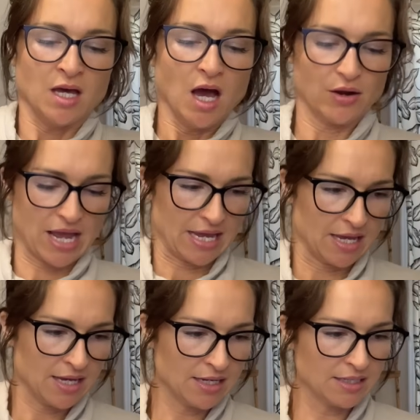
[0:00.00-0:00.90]
Okay.
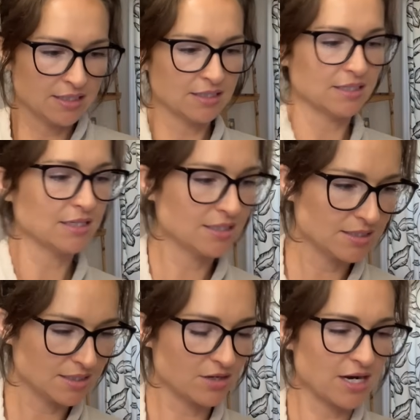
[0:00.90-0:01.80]

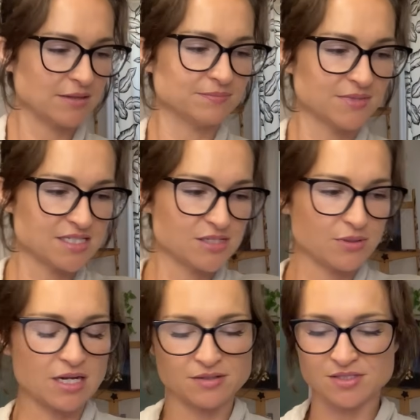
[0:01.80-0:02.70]
All right, let's see
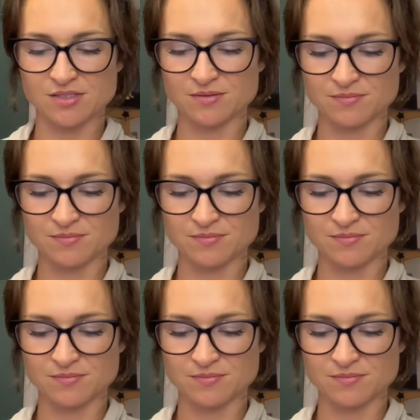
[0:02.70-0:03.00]
what else.